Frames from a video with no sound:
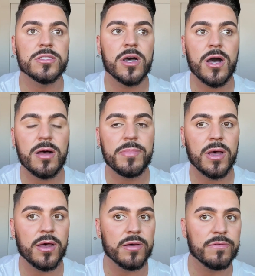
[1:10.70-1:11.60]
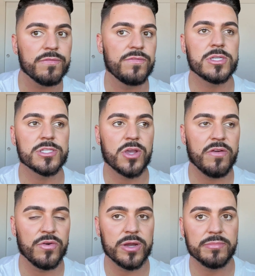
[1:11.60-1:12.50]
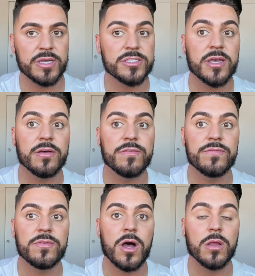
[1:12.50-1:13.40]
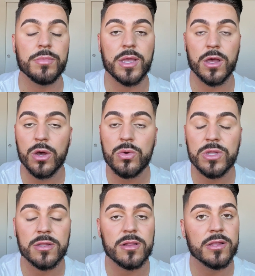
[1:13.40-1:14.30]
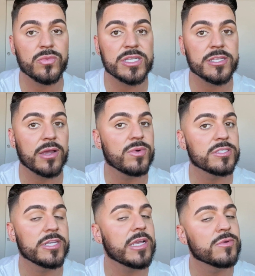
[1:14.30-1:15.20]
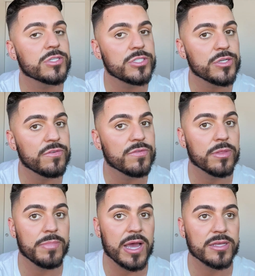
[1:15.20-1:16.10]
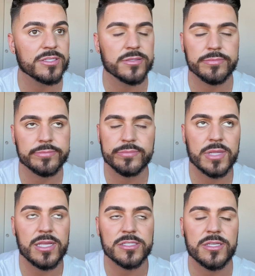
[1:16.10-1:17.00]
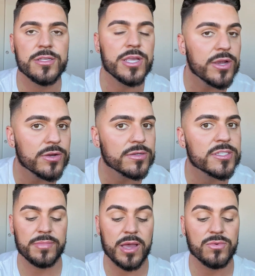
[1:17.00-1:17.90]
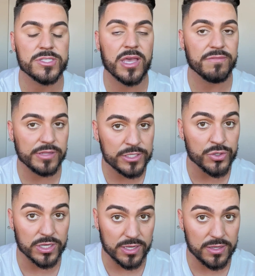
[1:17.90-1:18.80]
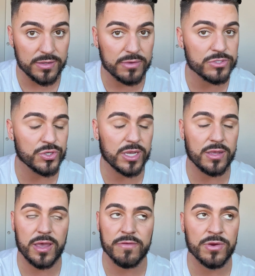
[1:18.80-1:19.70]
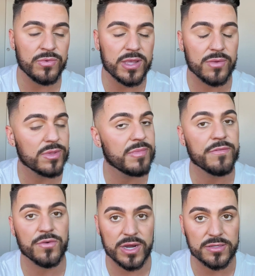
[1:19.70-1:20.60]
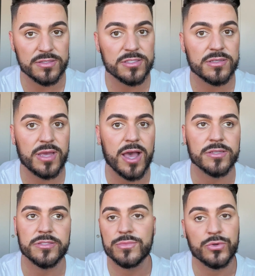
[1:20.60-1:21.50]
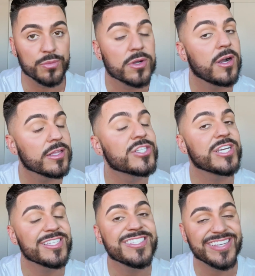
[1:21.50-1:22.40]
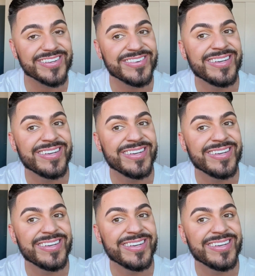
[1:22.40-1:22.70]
top of discovering myself on my own in a lot of ways that I wasn't able to do for the past 18 years, I was heavily drinking. I was drinking every weekend with my friends, as normal college kids do.